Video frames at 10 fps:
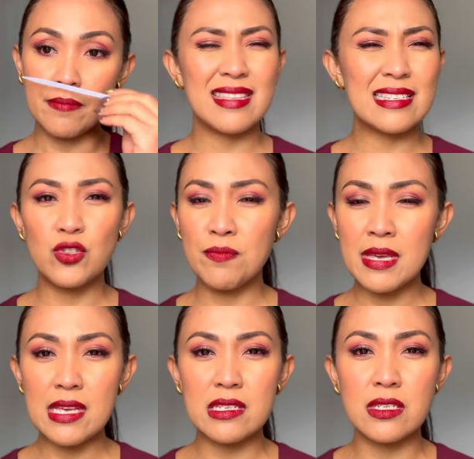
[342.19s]
This to
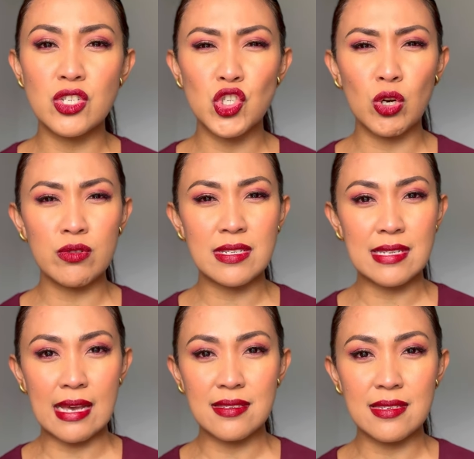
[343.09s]
me is so
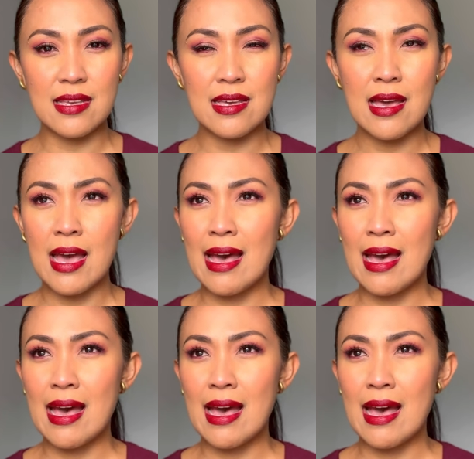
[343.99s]
sexy,